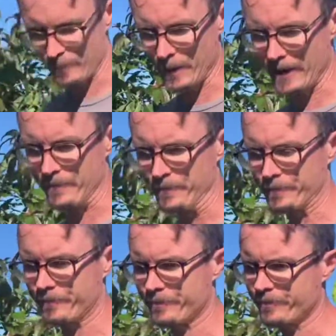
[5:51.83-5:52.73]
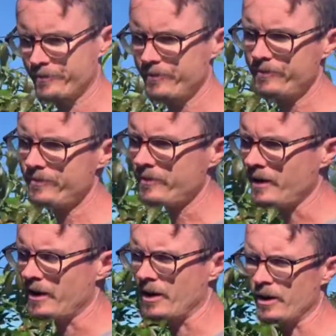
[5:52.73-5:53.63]
but
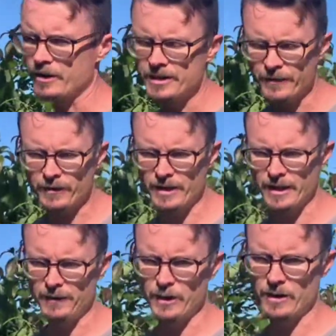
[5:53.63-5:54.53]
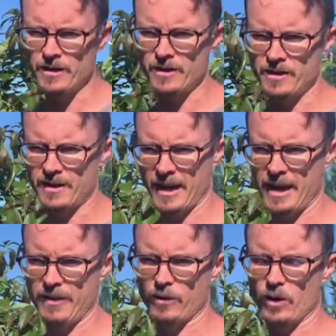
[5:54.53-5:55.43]
you know, you definitely, if you can
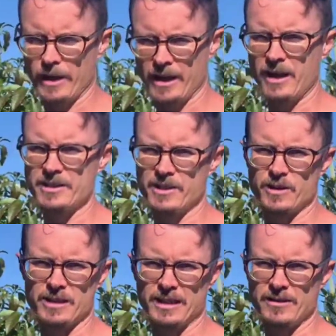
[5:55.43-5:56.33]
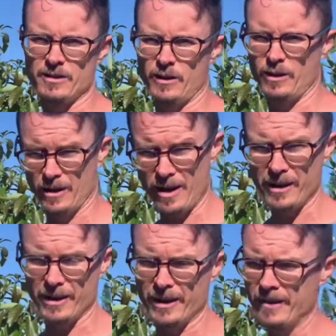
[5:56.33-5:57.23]
save or hang on to those leaves a little
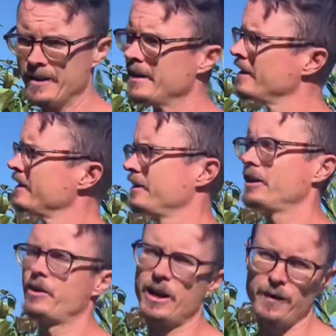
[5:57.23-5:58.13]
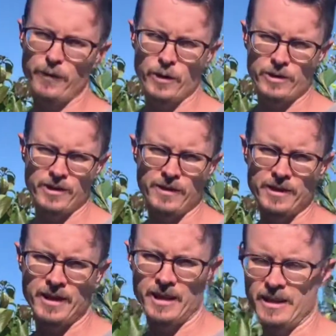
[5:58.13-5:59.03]
longer, you get greater
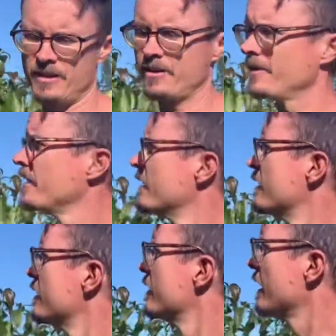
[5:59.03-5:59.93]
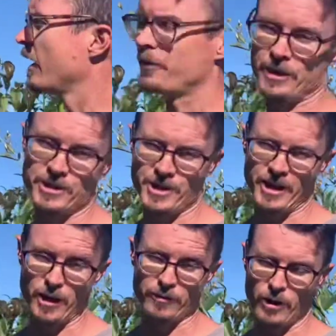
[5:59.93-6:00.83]
photosynthesis, healthier
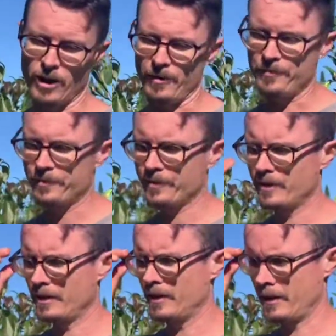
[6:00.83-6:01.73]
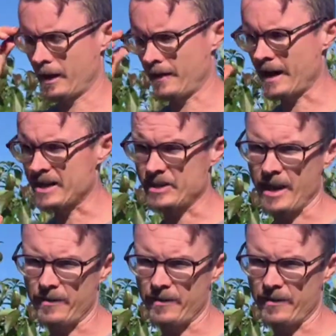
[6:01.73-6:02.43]
tree overall. And I actually have